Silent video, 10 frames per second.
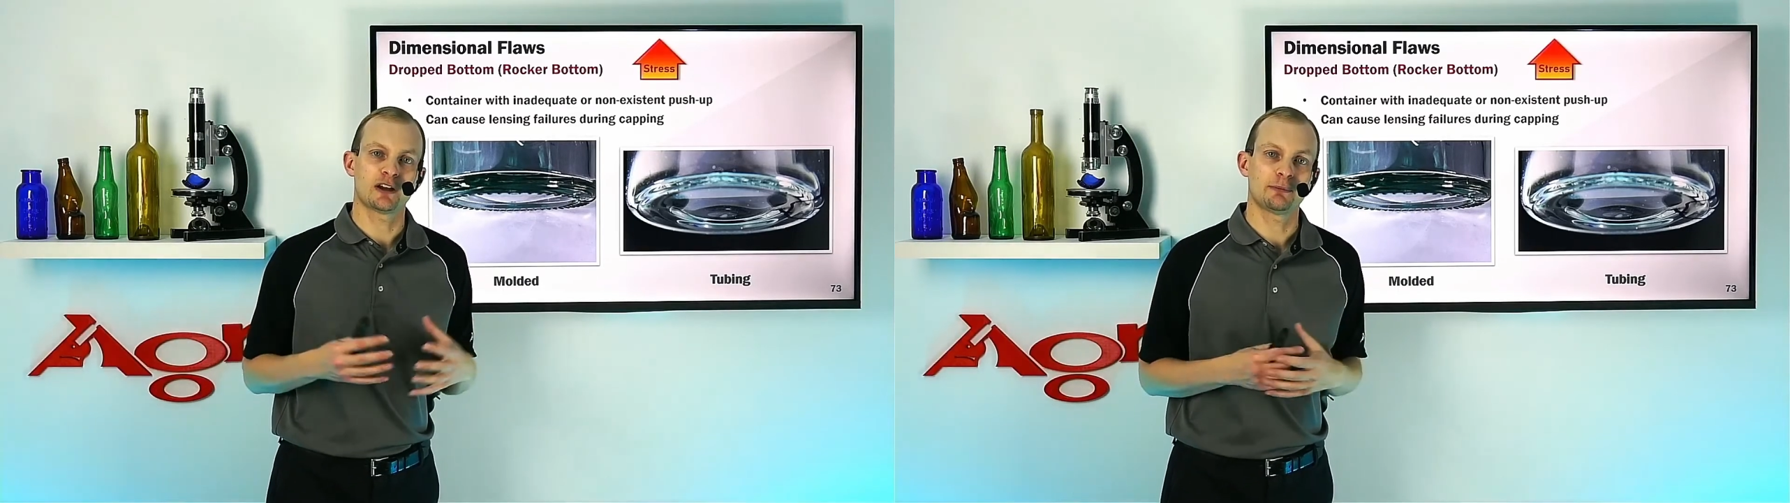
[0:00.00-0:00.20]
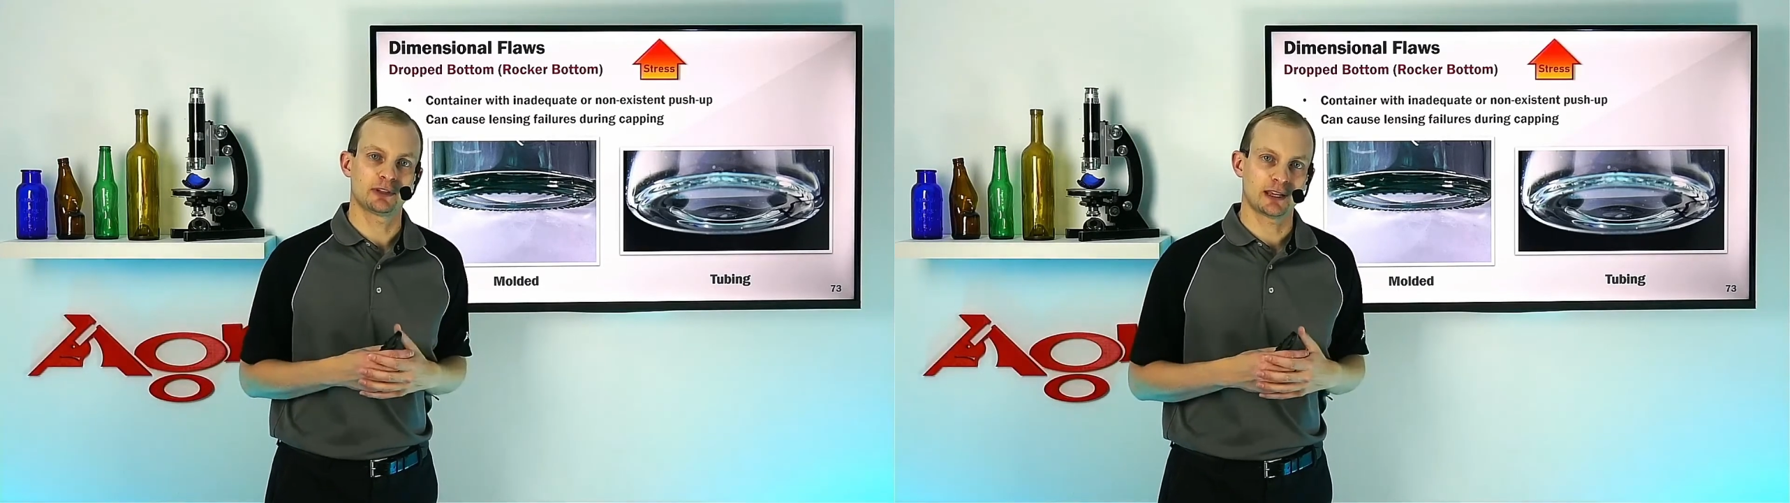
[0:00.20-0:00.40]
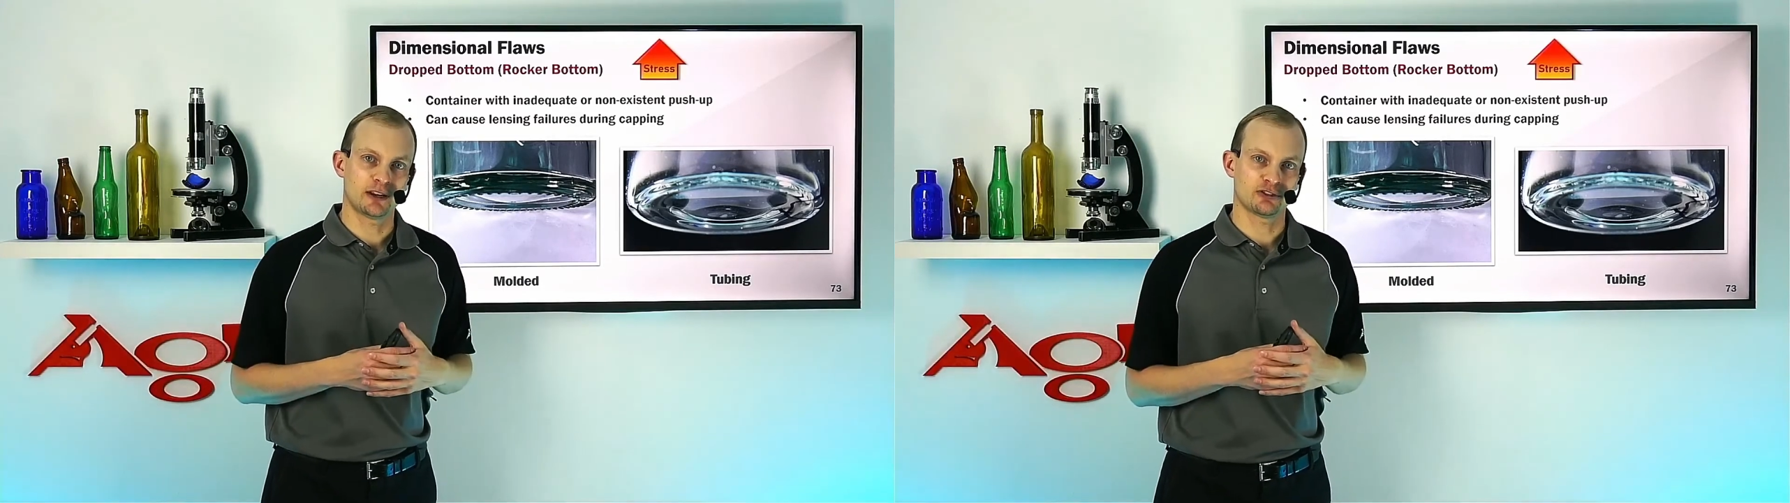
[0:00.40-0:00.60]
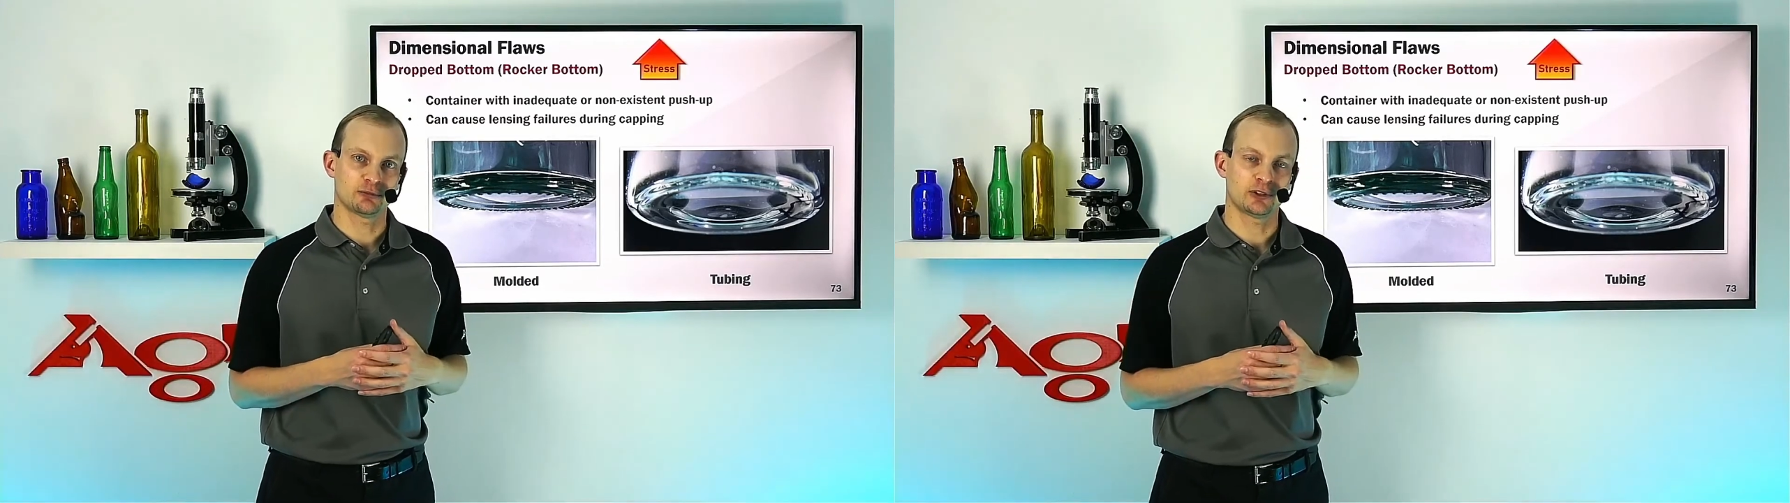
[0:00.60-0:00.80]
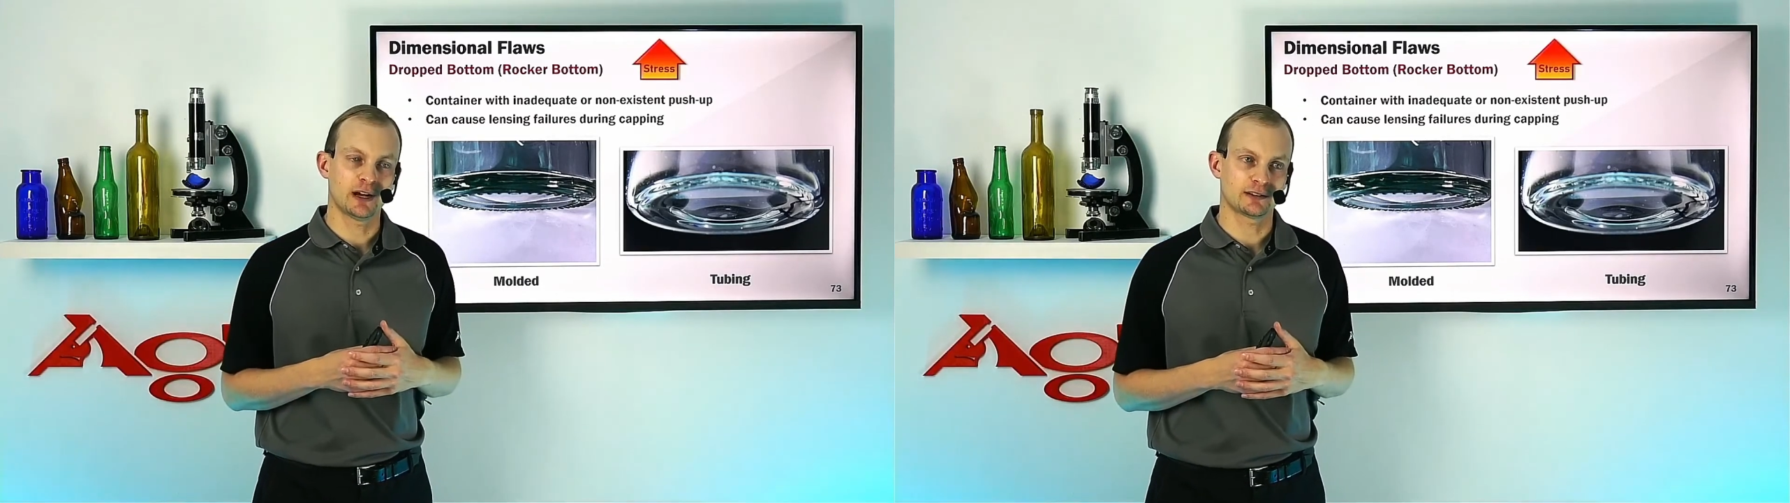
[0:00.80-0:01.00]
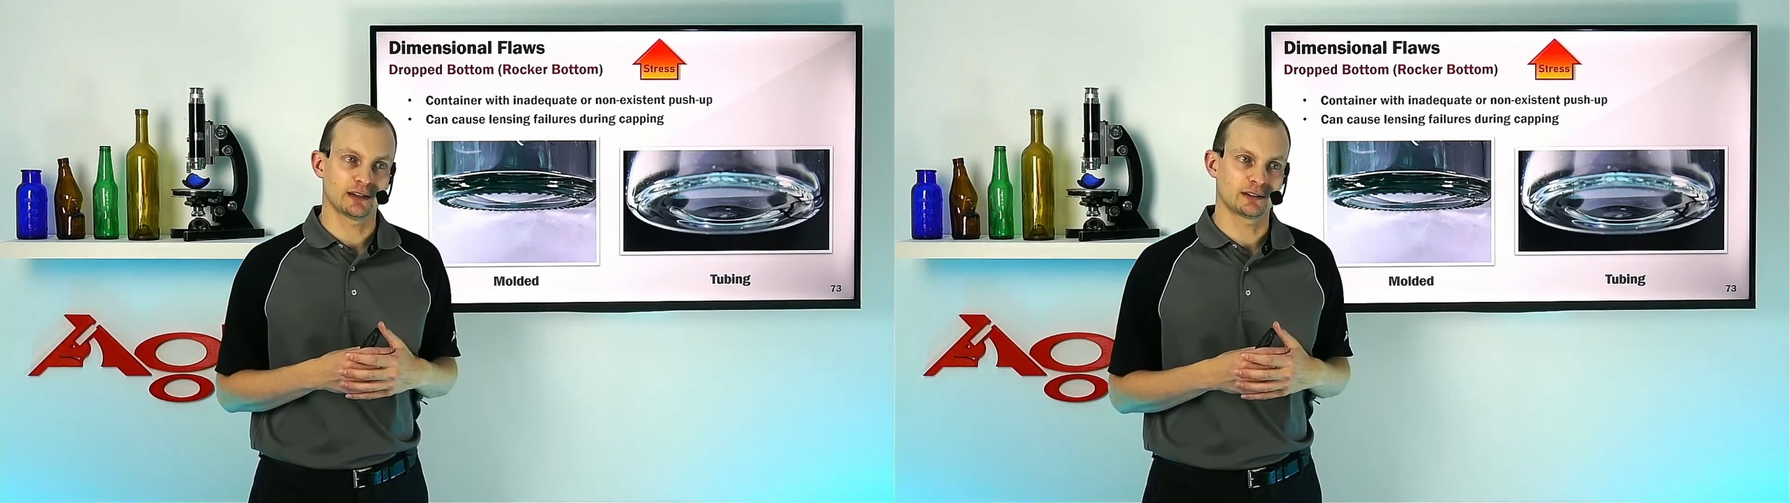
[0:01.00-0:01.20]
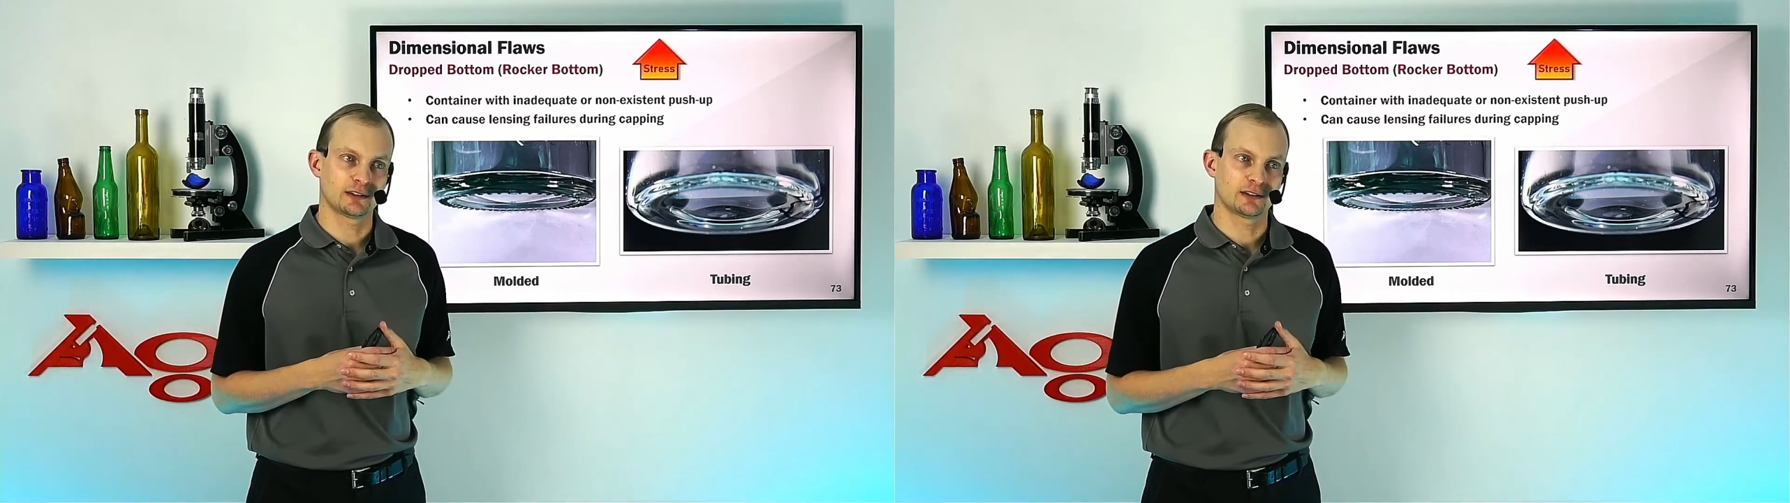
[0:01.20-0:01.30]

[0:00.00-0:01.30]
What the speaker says: application process.